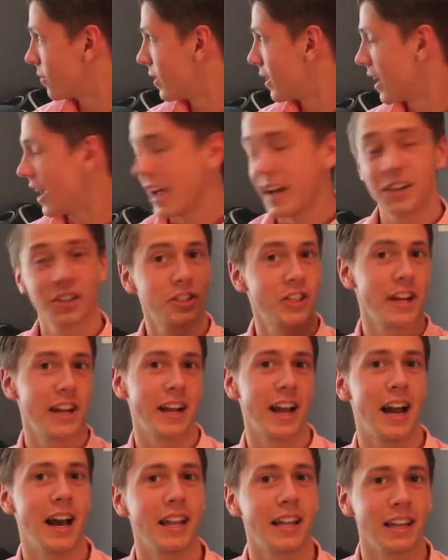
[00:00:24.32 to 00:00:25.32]
Hashtag
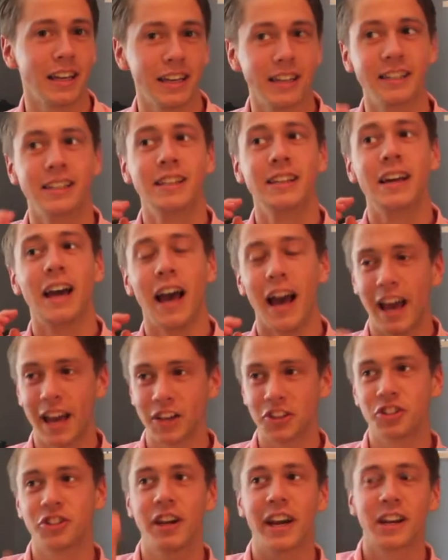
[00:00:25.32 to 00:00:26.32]
hotla,
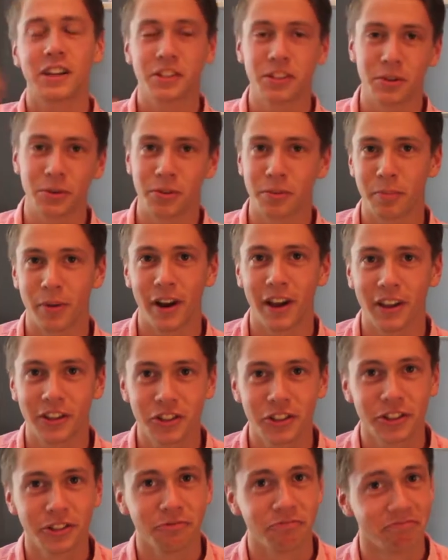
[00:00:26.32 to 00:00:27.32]
hashtag
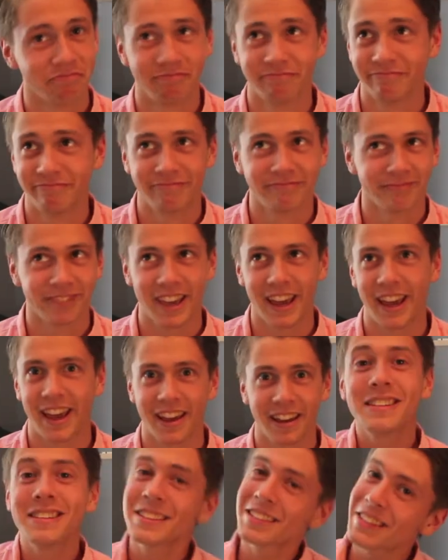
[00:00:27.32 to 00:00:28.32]
toothbrush. Okay.
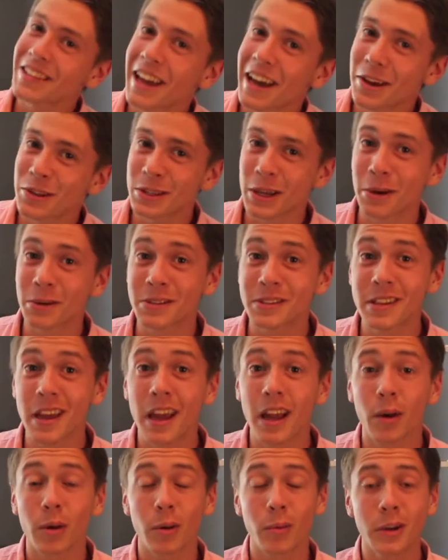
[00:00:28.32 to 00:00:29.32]
So yeah, as I was
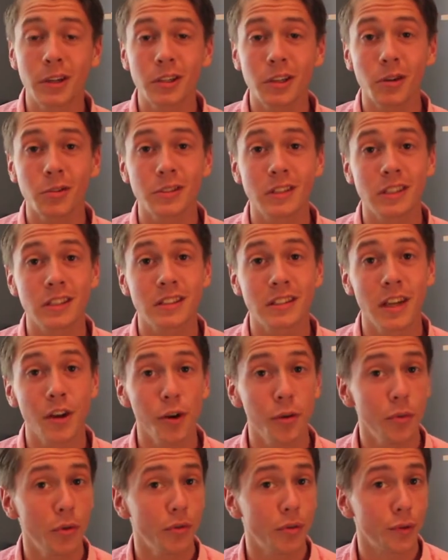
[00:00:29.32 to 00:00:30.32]
saying, we went to go see
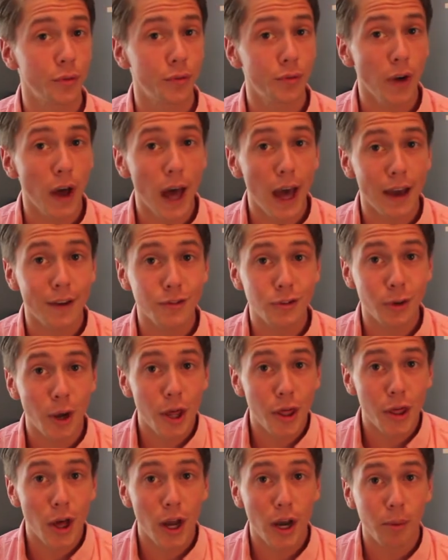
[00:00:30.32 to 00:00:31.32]
Scary Movie 5, so I
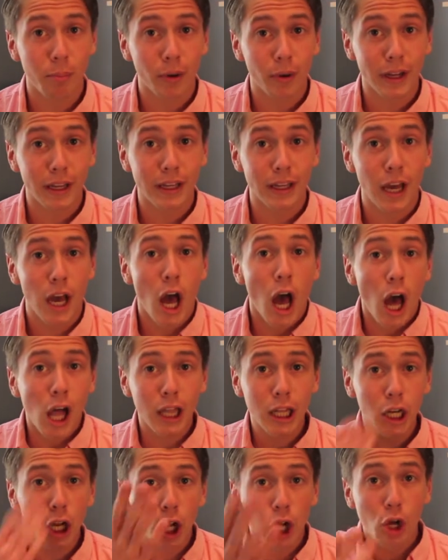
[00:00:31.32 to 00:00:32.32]
thought I'd bring it a
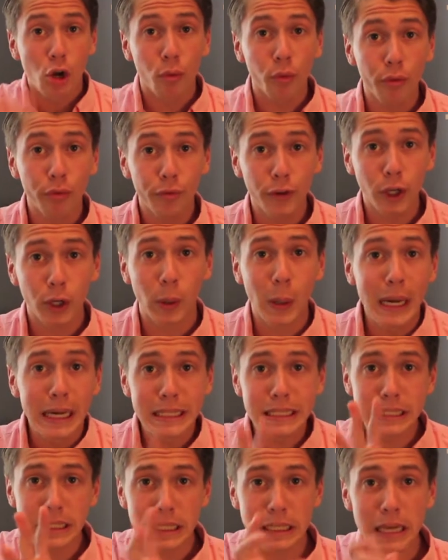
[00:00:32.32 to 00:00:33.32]
little review
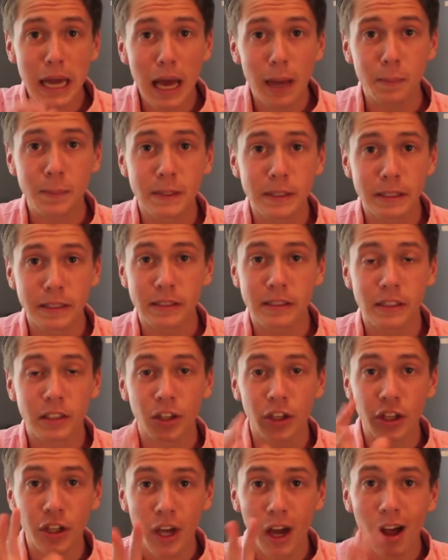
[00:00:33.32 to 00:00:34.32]
synopsis
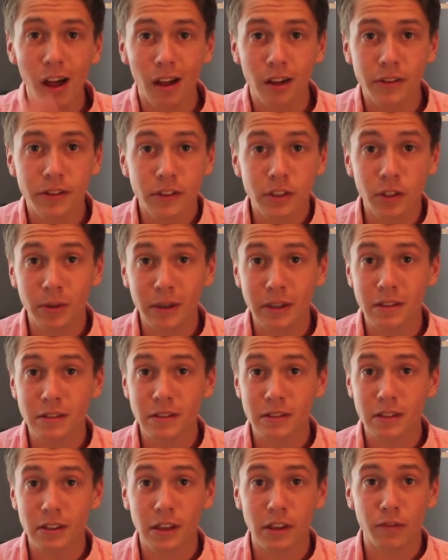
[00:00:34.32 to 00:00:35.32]
to y'all so you can
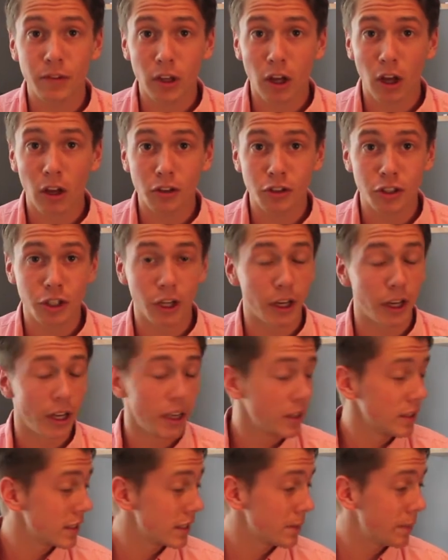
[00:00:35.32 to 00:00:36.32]
see if y'all should
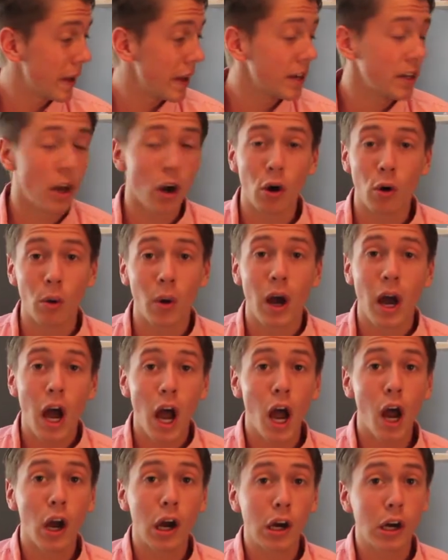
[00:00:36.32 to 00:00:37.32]
spend your
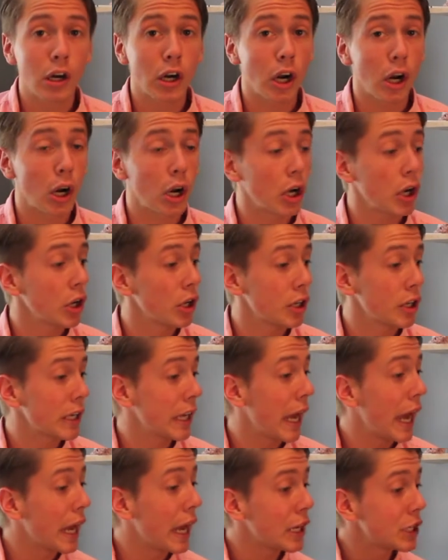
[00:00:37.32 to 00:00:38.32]
hard-earned
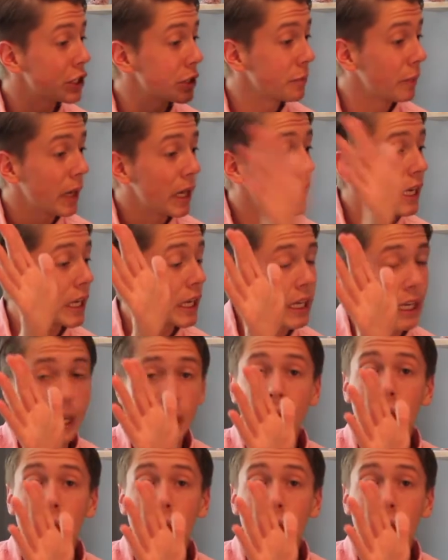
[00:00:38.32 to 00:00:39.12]
cash money